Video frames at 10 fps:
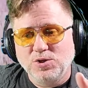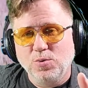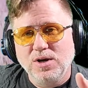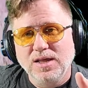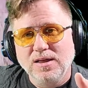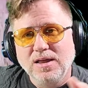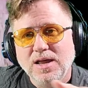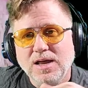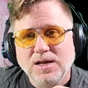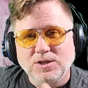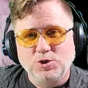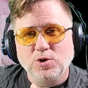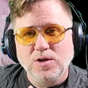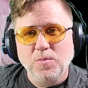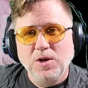joining
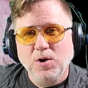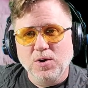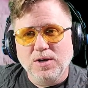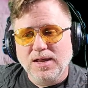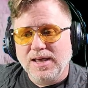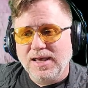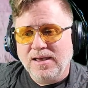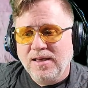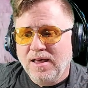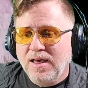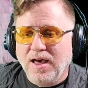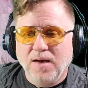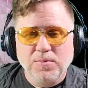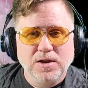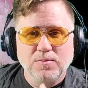me here today.
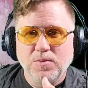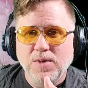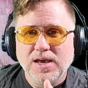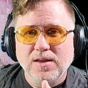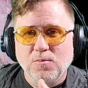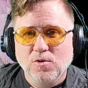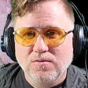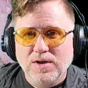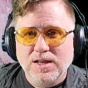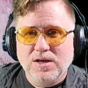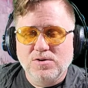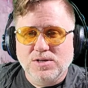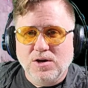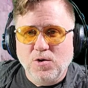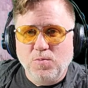I'm gonna be making more
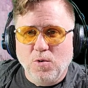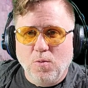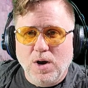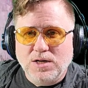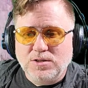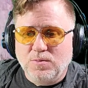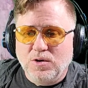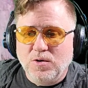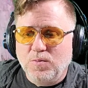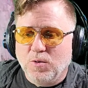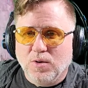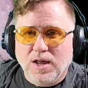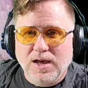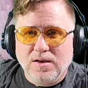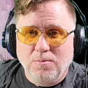videos. I hope you'll watch them. I hope you'll
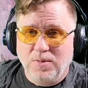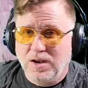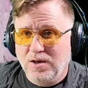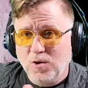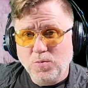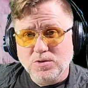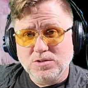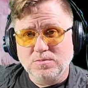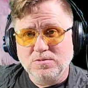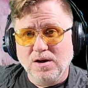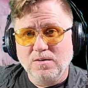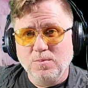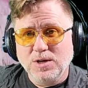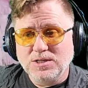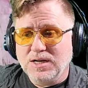like them, and I hope you'll subscribe to
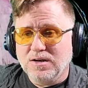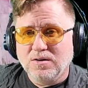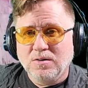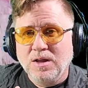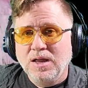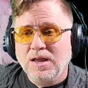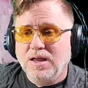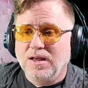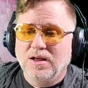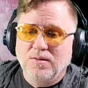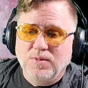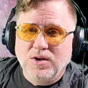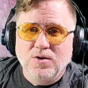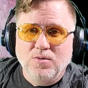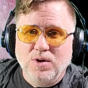my channel. You
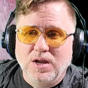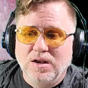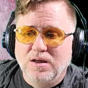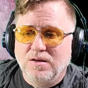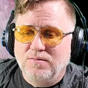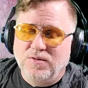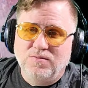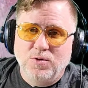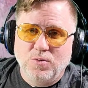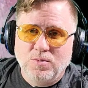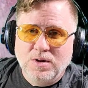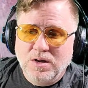know, and if you